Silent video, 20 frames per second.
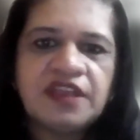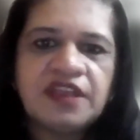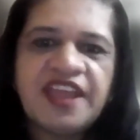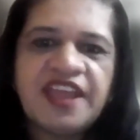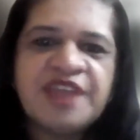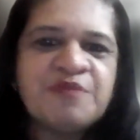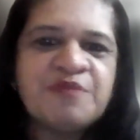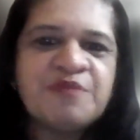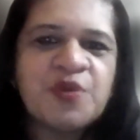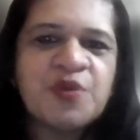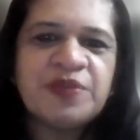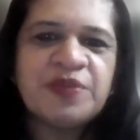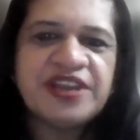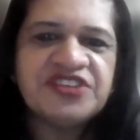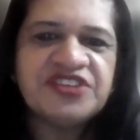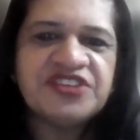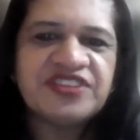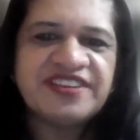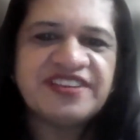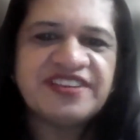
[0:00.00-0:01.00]
young
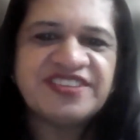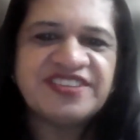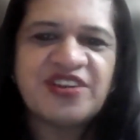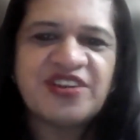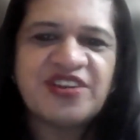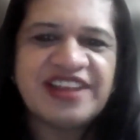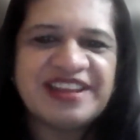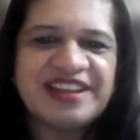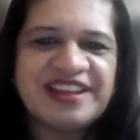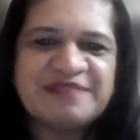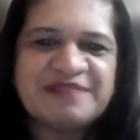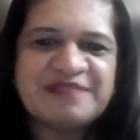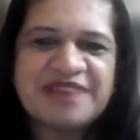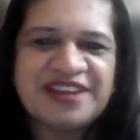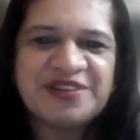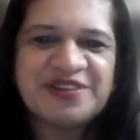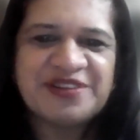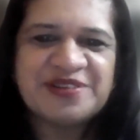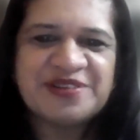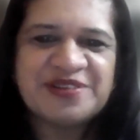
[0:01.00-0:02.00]
population is not getting
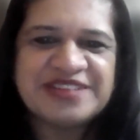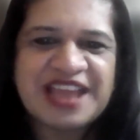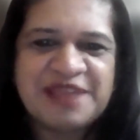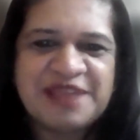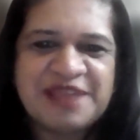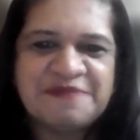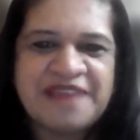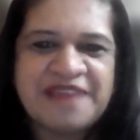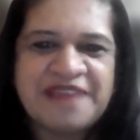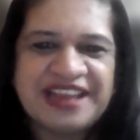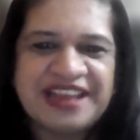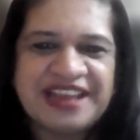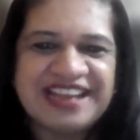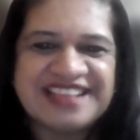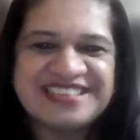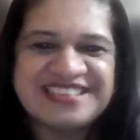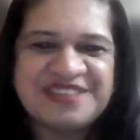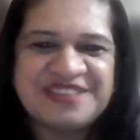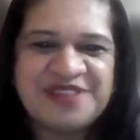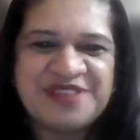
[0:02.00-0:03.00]
married on time and
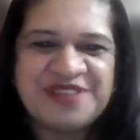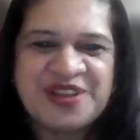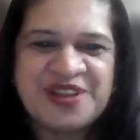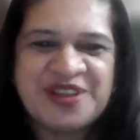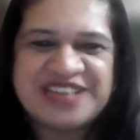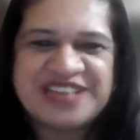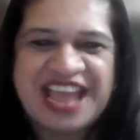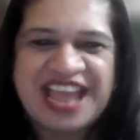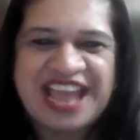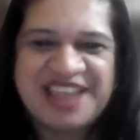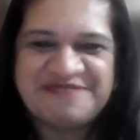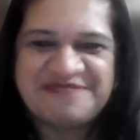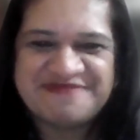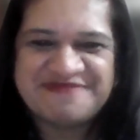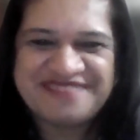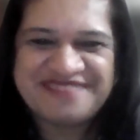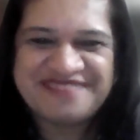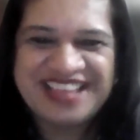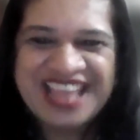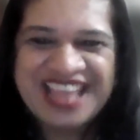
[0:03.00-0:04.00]
conceiving on
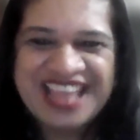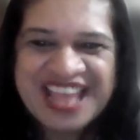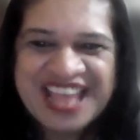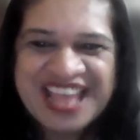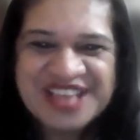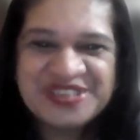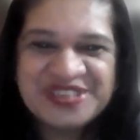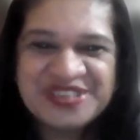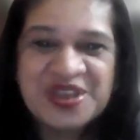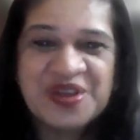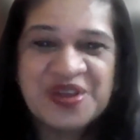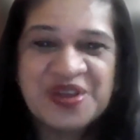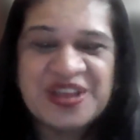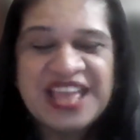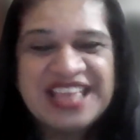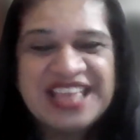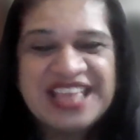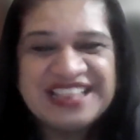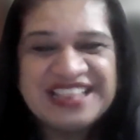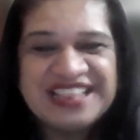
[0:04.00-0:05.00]
time. So
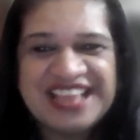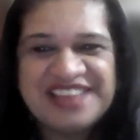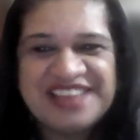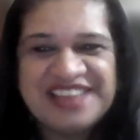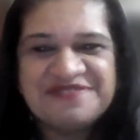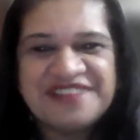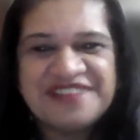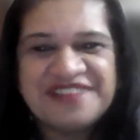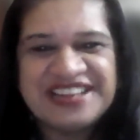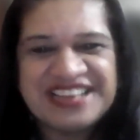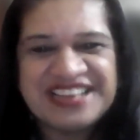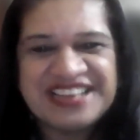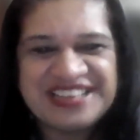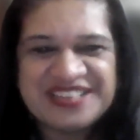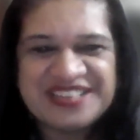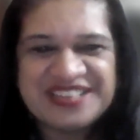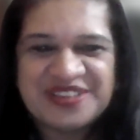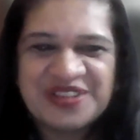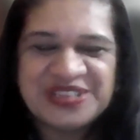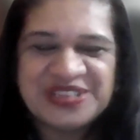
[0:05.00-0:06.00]
the infertility
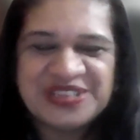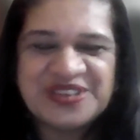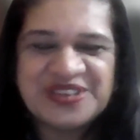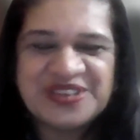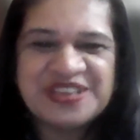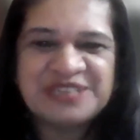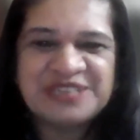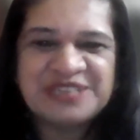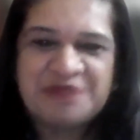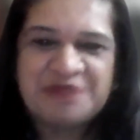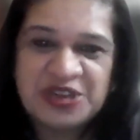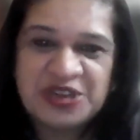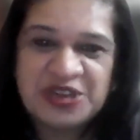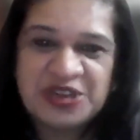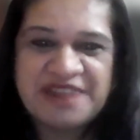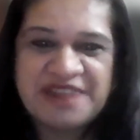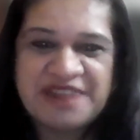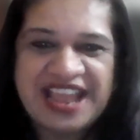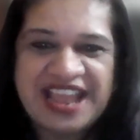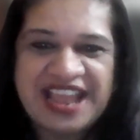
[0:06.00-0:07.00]
is also a special
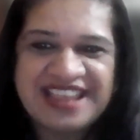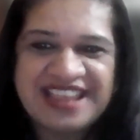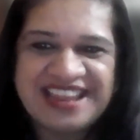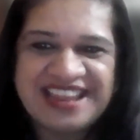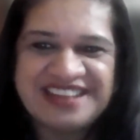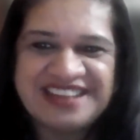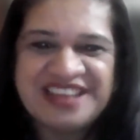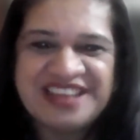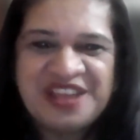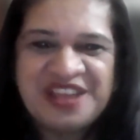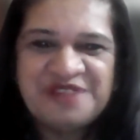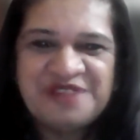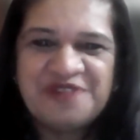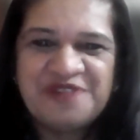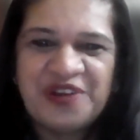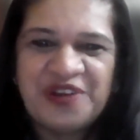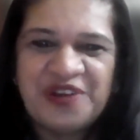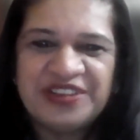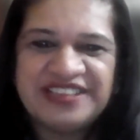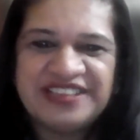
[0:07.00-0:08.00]
bracket
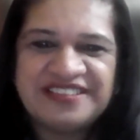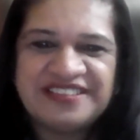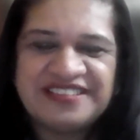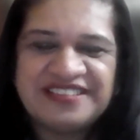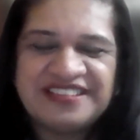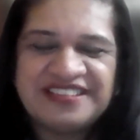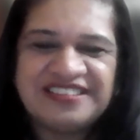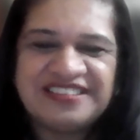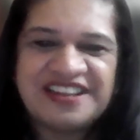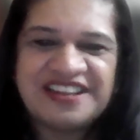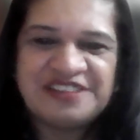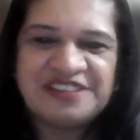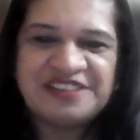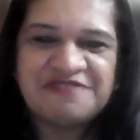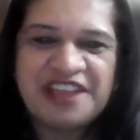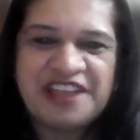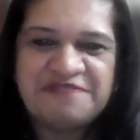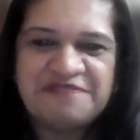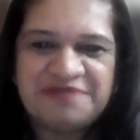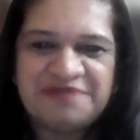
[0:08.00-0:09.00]
for the
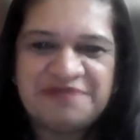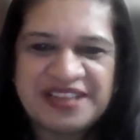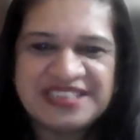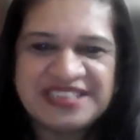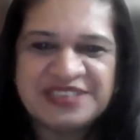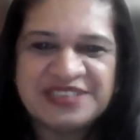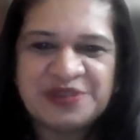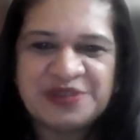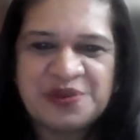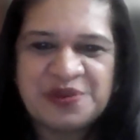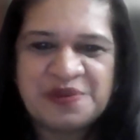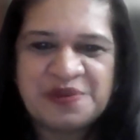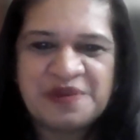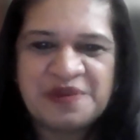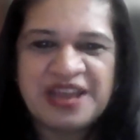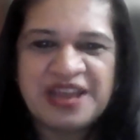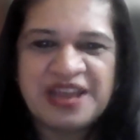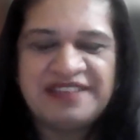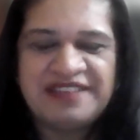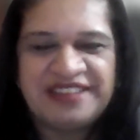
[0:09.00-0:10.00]
35 plus who
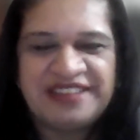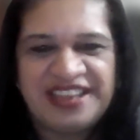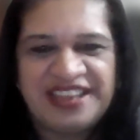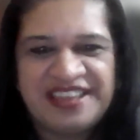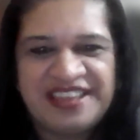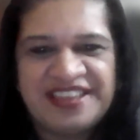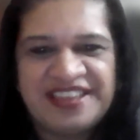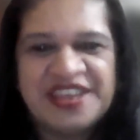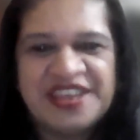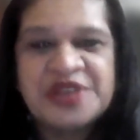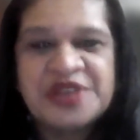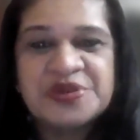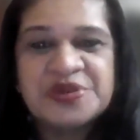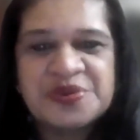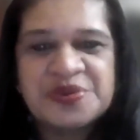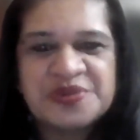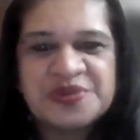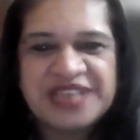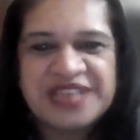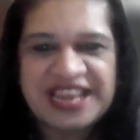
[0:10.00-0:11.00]
are
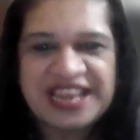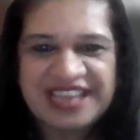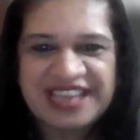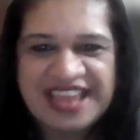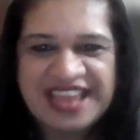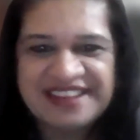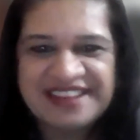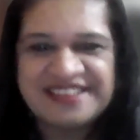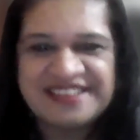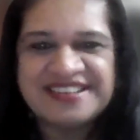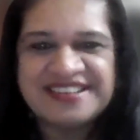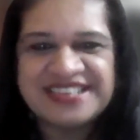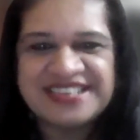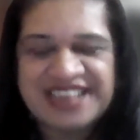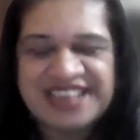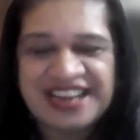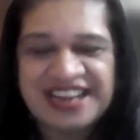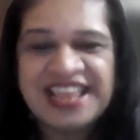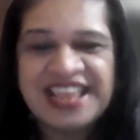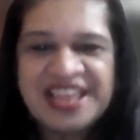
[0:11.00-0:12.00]
into their careers,
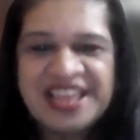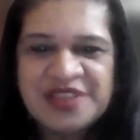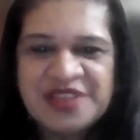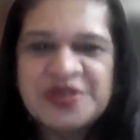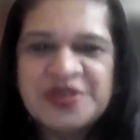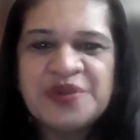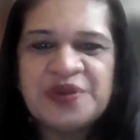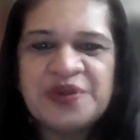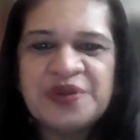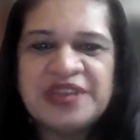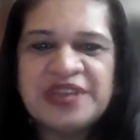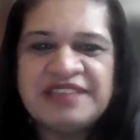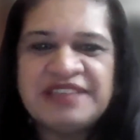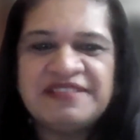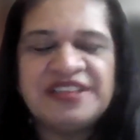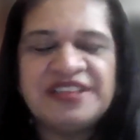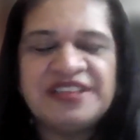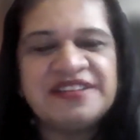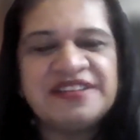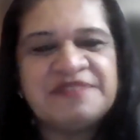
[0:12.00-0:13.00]
and
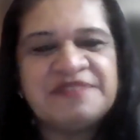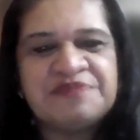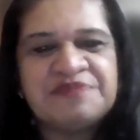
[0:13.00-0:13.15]
the